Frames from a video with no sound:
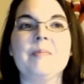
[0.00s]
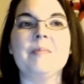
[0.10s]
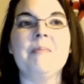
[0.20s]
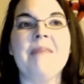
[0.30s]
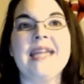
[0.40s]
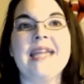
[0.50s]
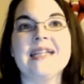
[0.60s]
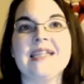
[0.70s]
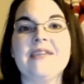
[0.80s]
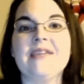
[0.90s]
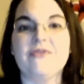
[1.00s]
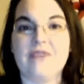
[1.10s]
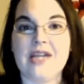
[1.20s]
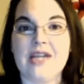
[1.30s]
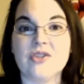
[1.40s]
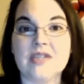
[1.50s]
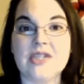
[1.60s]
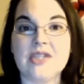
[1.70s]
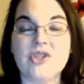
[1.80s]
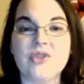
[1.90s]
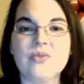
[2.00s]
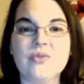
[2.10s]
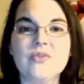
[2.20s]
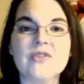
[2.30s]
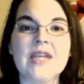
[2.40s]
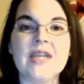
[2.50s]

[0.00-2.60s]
medically fragile issues.